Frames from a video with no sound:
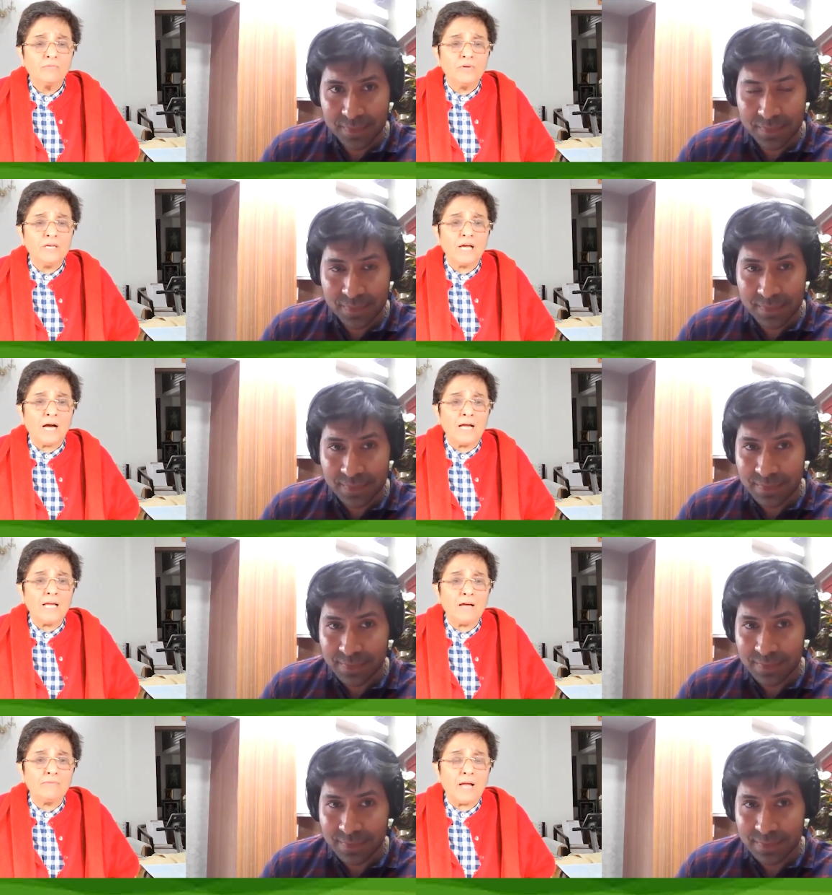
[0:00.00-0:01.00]
Speaker 1: we I
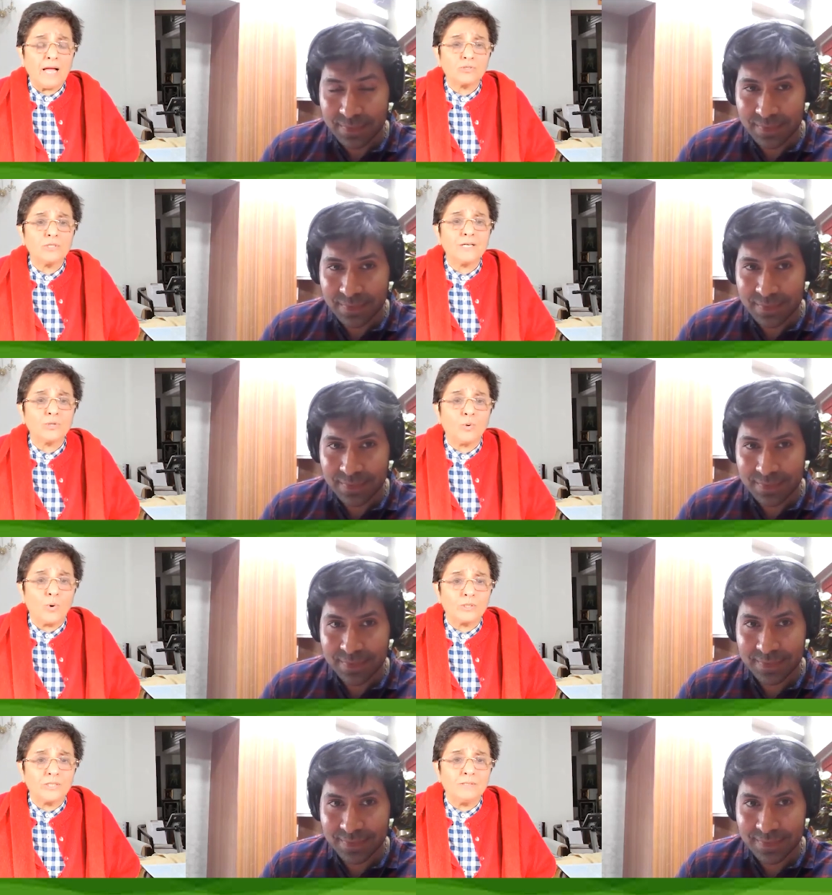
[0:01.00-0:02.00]
have actually
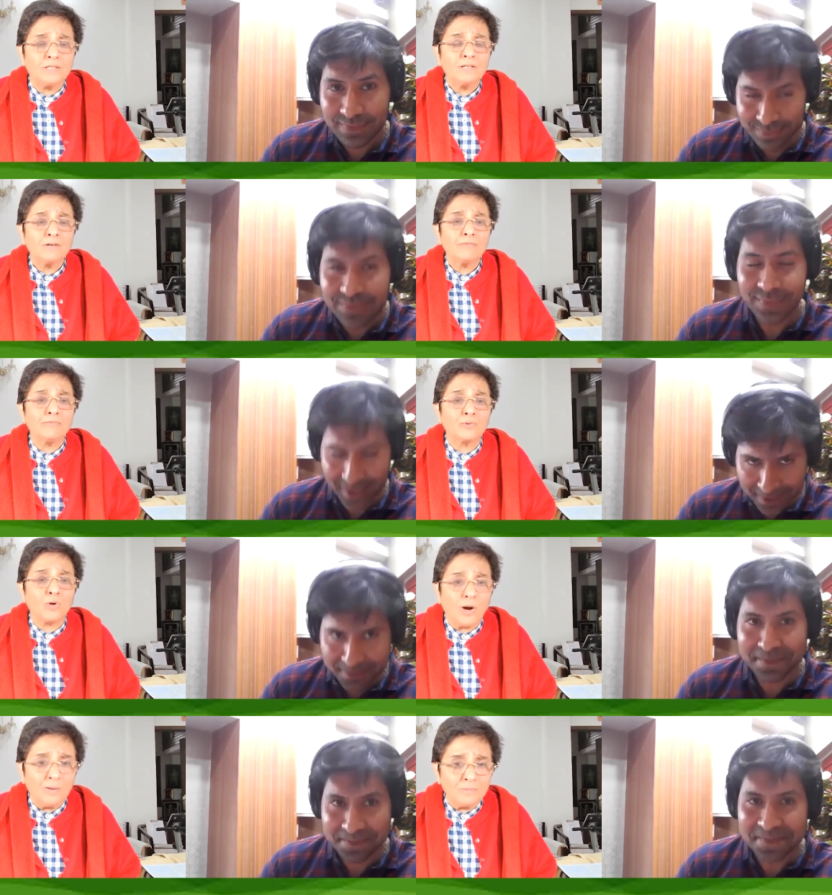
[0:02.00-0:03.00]
quoted
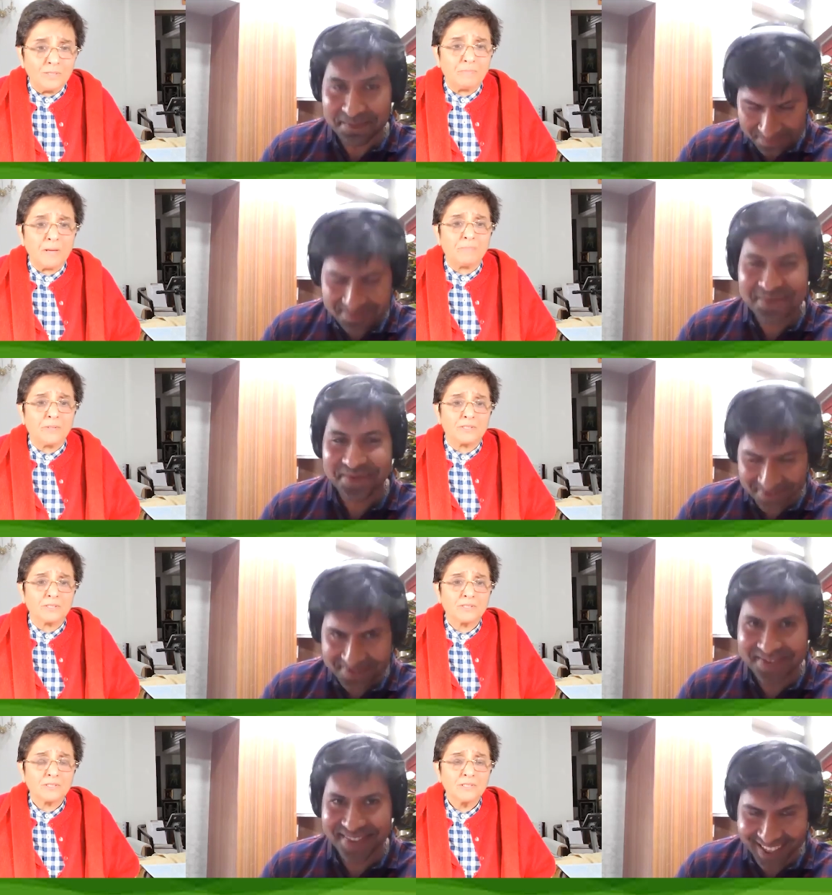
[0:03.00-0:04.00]
from the
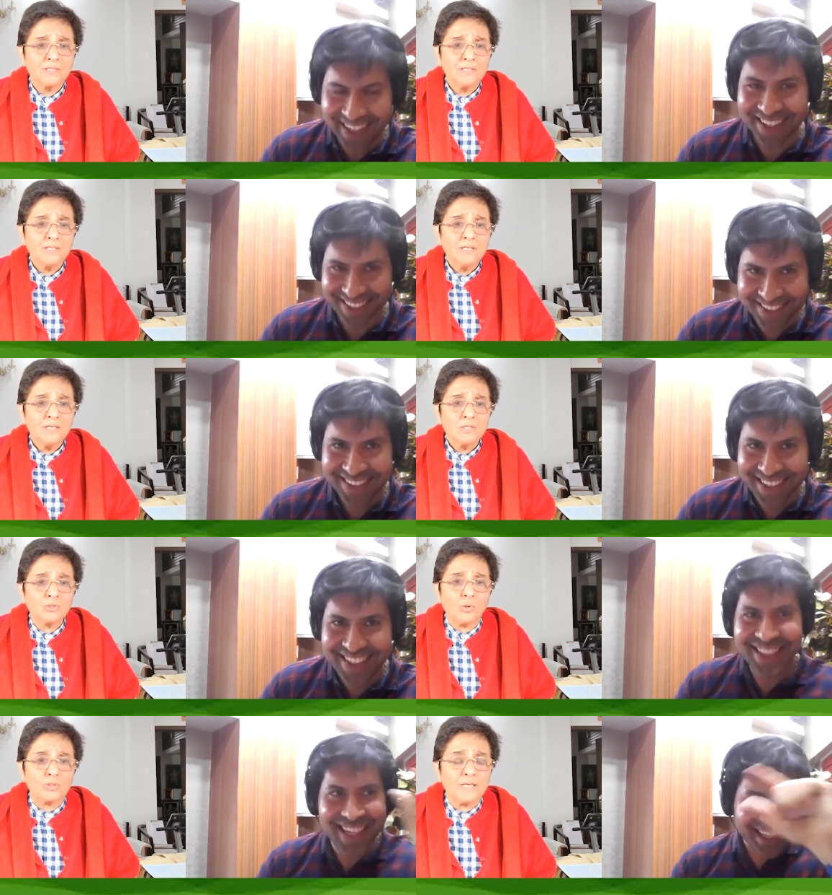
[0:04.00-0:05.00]
papers. Yeah.
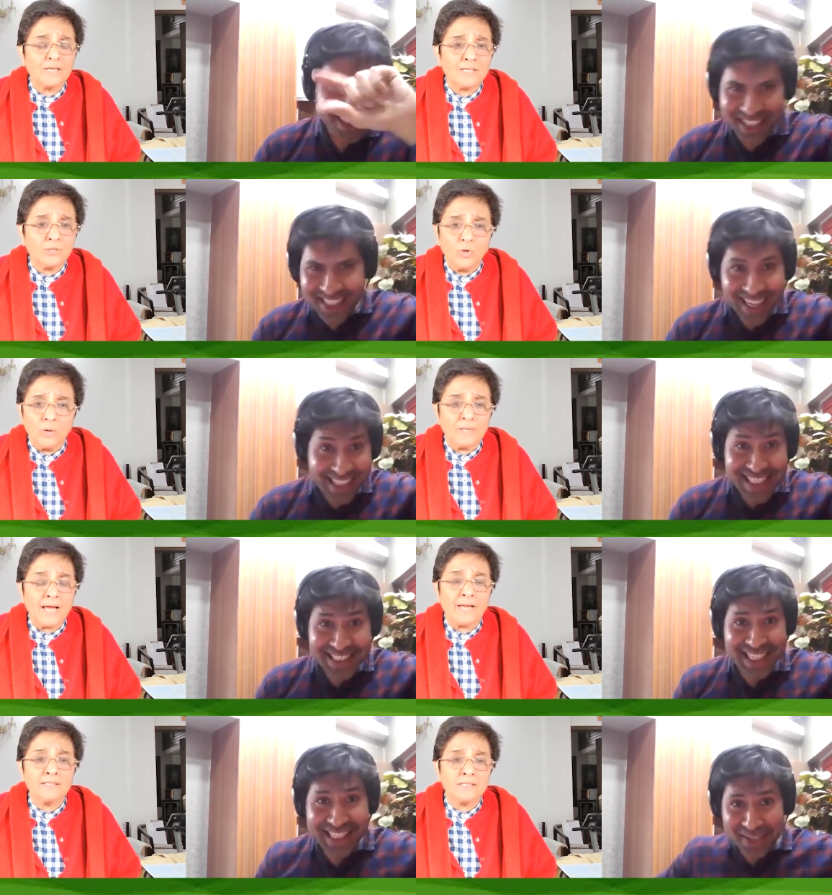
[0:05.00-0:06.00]
So yeah. it looked
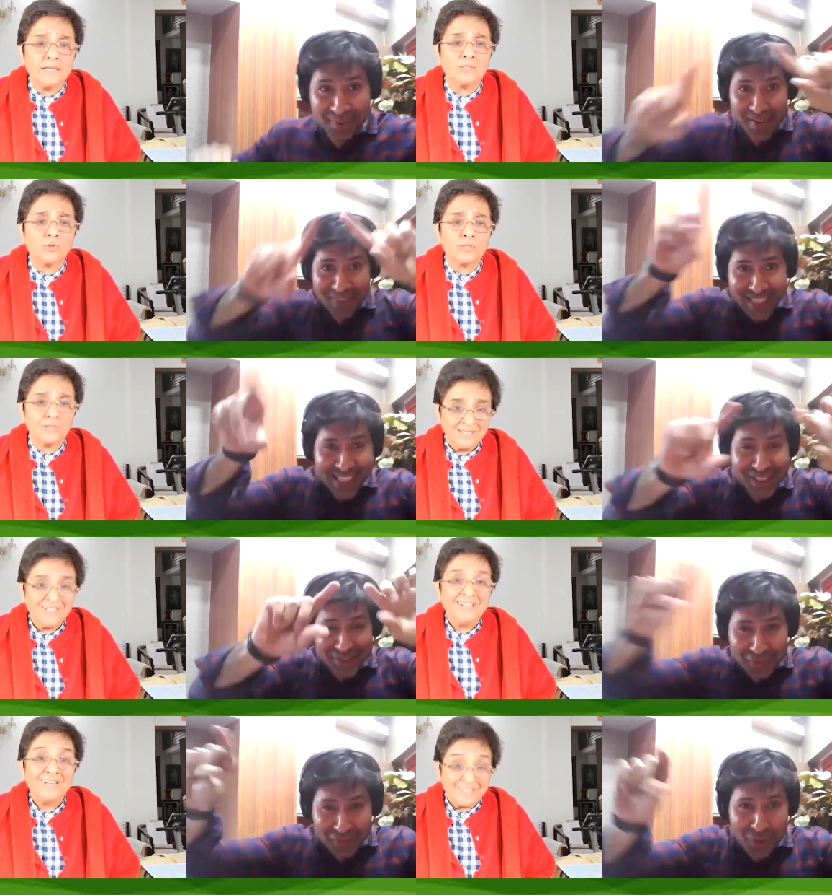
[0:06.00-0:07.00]
Speaker 2: and are we have
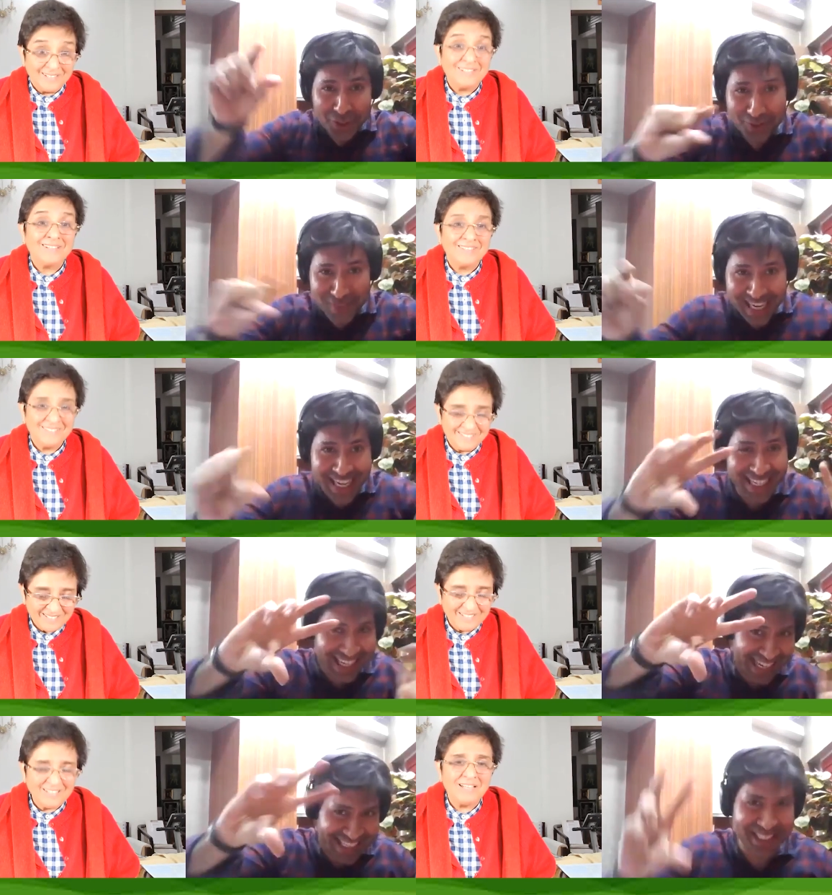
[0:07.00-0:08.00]
cuttings of the photos, the
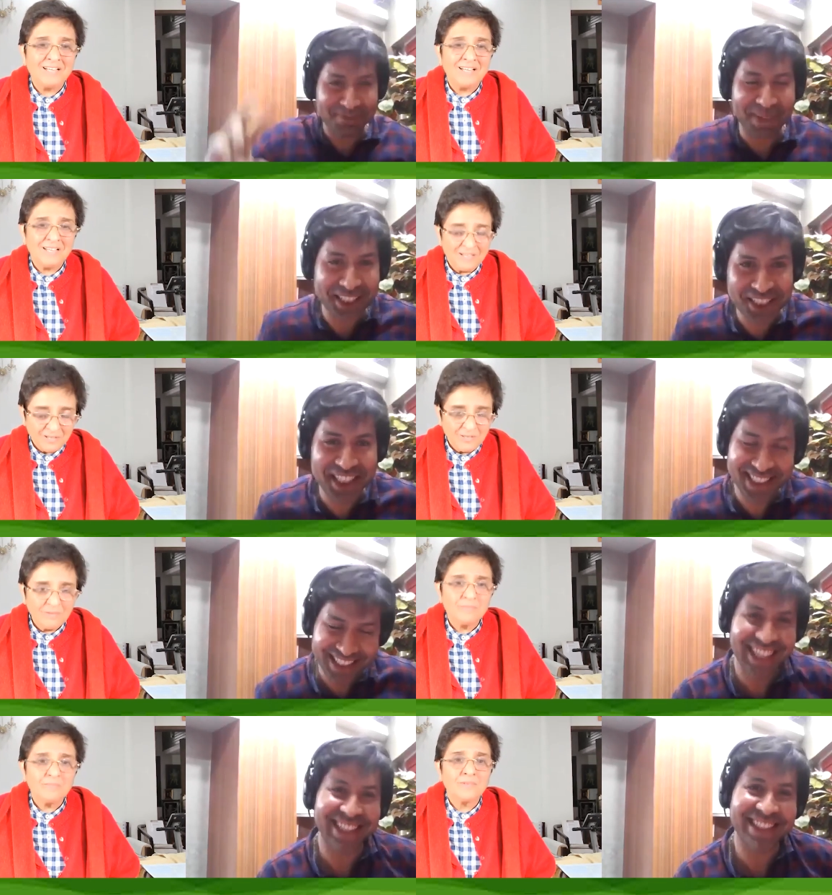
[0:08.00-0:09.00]
headlines, the
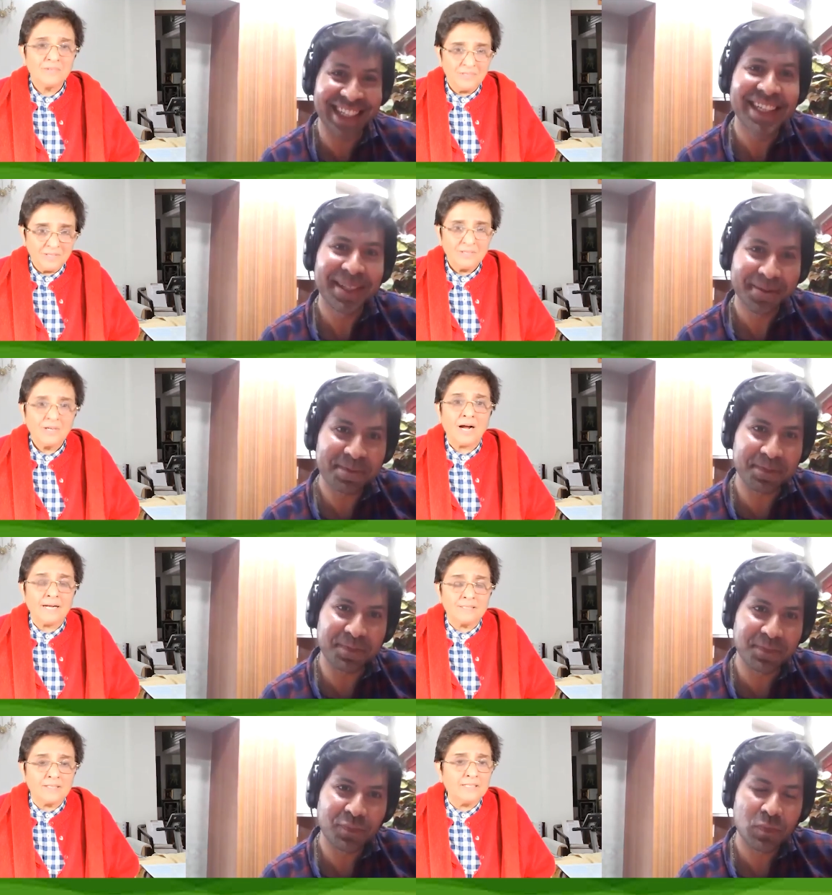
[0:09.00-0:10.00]
pictures. Yes.
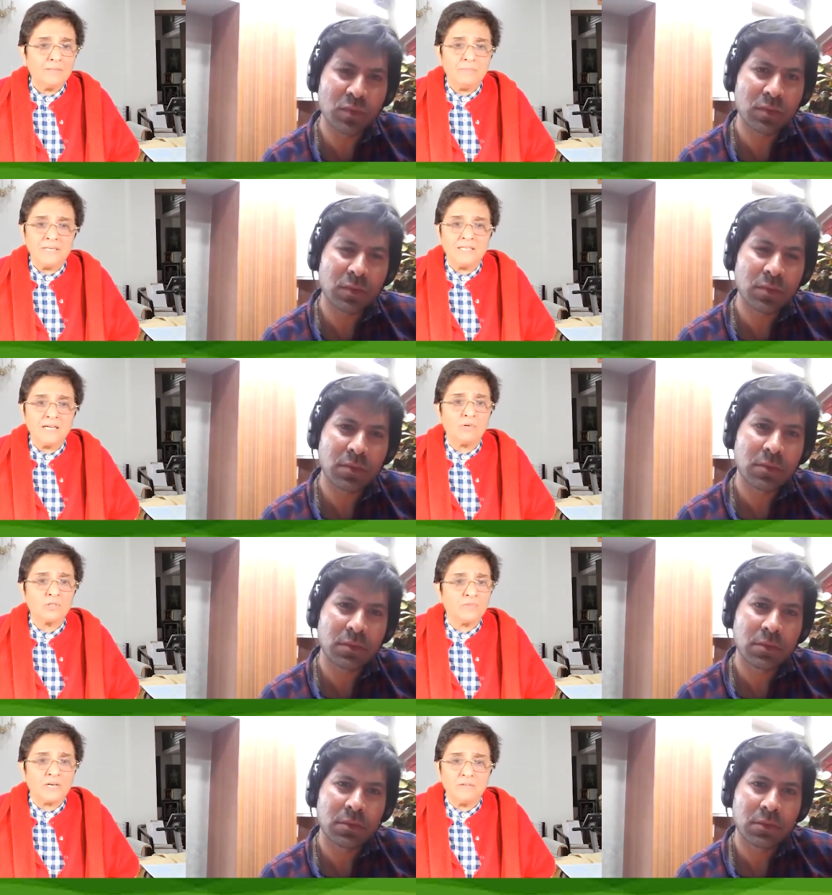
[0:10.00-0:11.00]
Speaker 1: I hmm. think the media
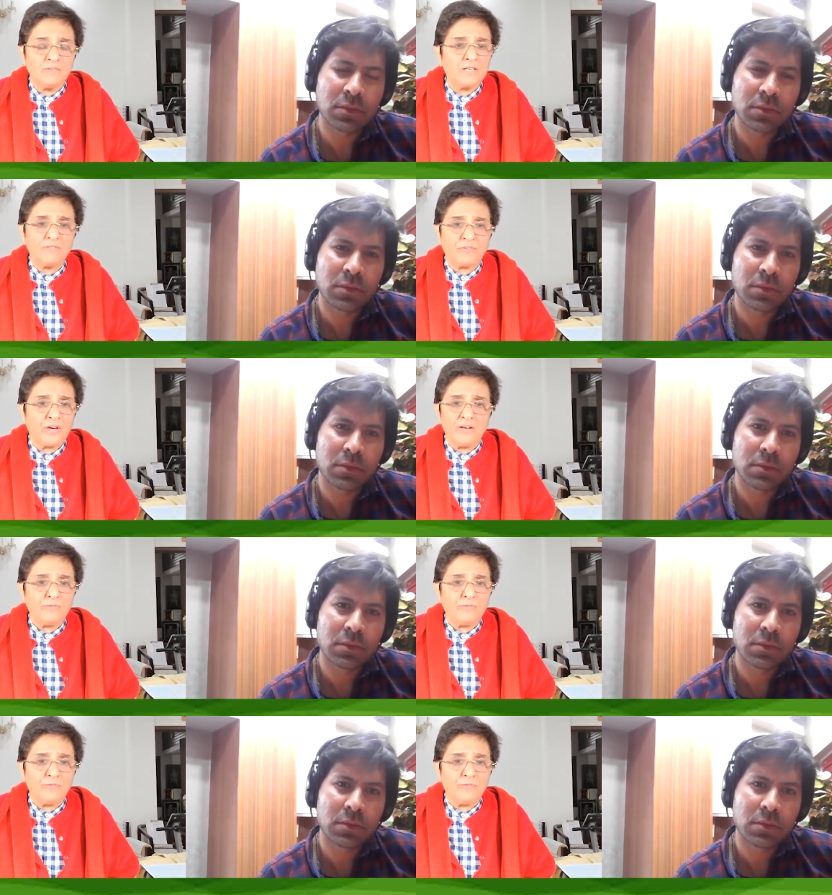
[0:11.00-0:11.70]
was very, very fair